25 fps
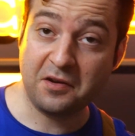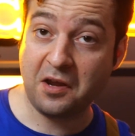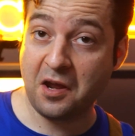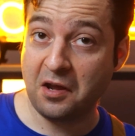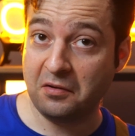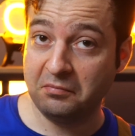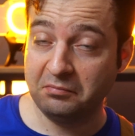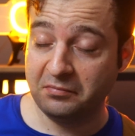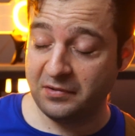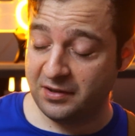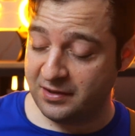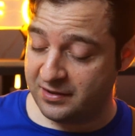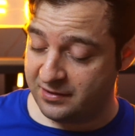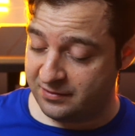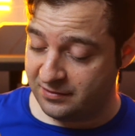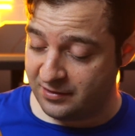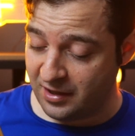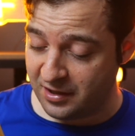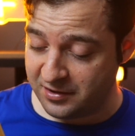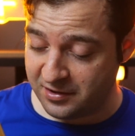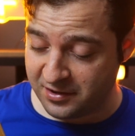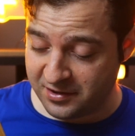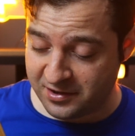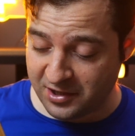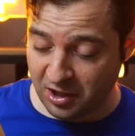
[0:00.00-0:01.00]
yeah, it
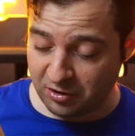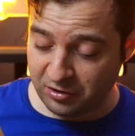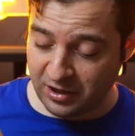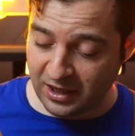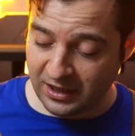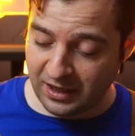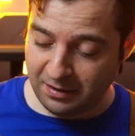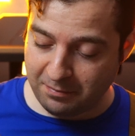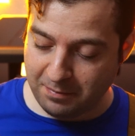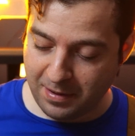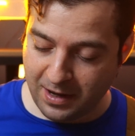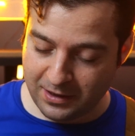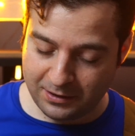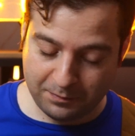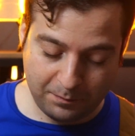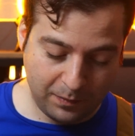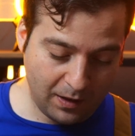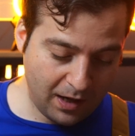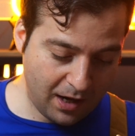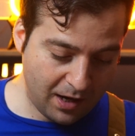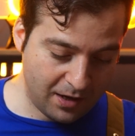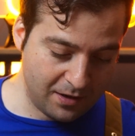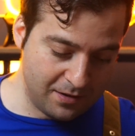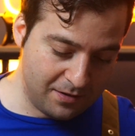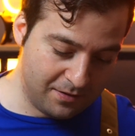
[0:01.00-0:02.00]
doesn't sound like a bad
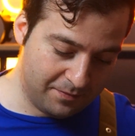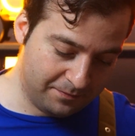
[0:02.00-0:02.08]
plan.